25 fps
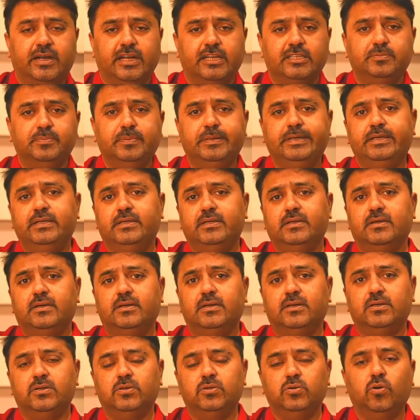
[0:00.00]
Trust me,
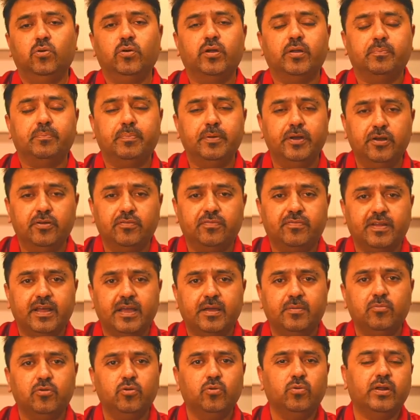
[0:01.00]
over a period of
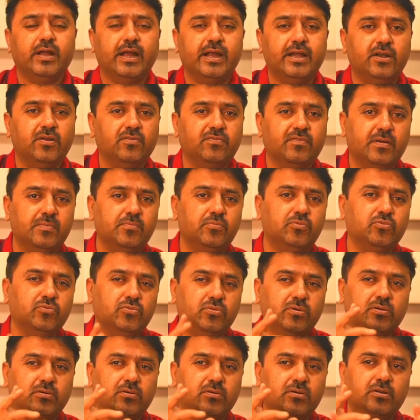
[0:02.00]
time you will kind of come
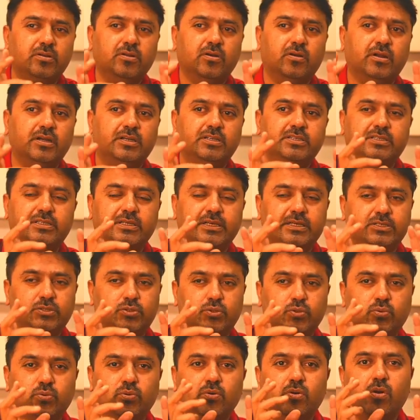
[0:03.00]
to knowledge as
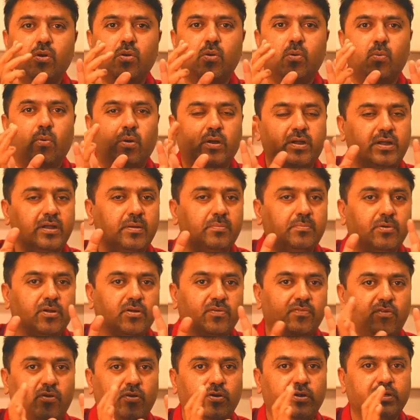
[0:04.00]
to what
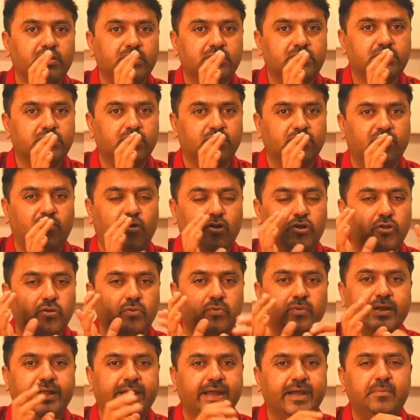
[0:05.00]
number of orders of what
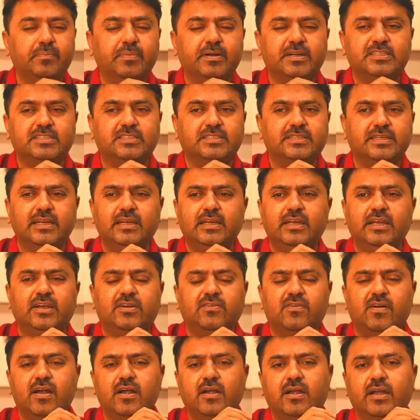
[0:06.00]
you will get, but still
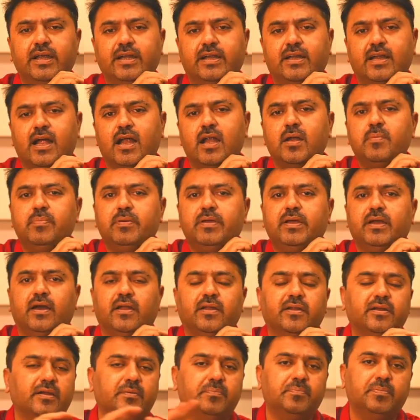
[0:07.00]
it can't be
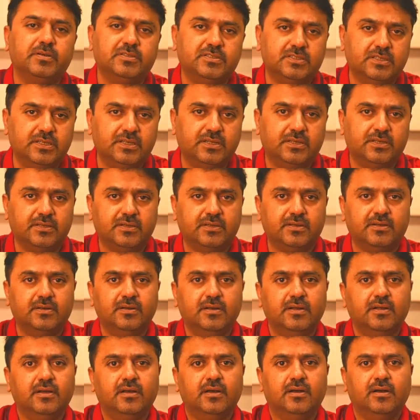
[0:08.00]
100%
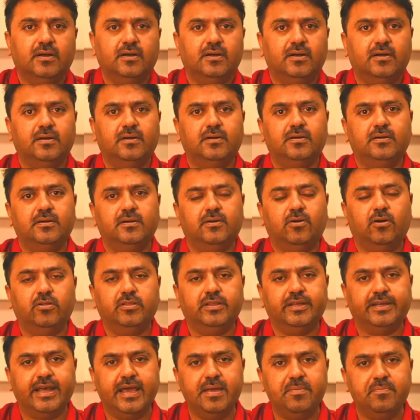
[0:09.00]

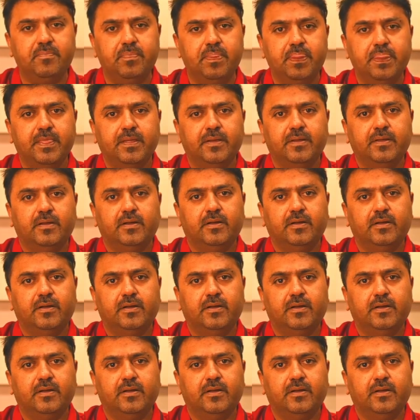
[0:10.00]
all the time.